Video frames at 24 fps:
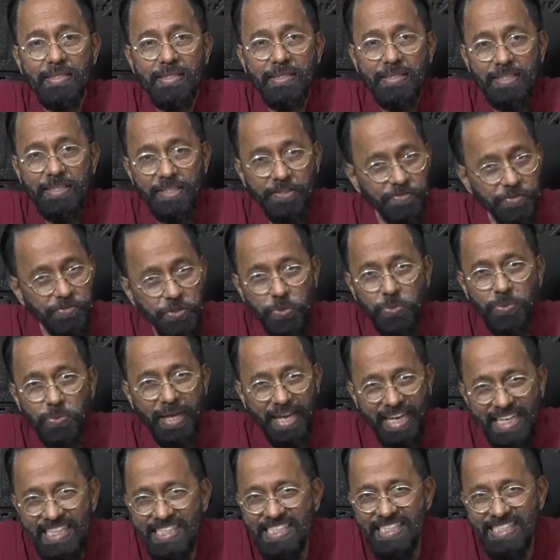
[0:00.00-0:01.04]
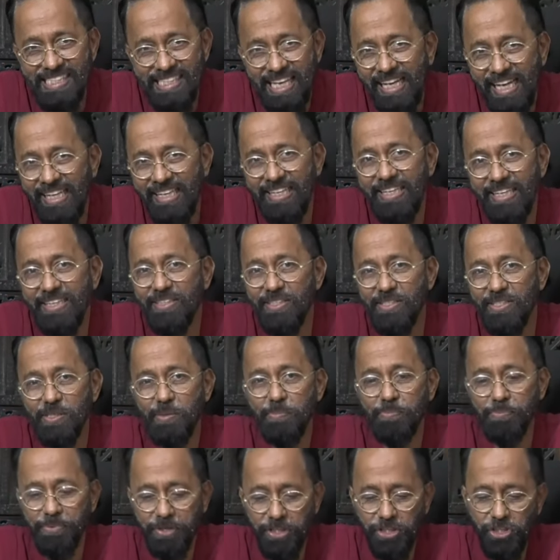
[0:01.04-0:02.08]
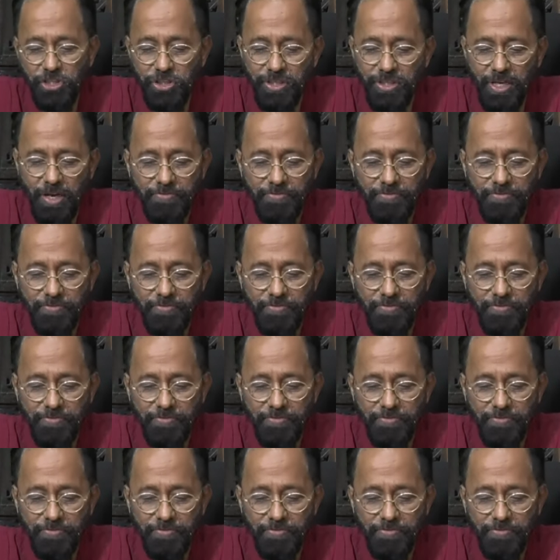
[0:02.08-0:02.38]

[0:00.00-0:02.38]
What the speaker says: gives you exactly this impression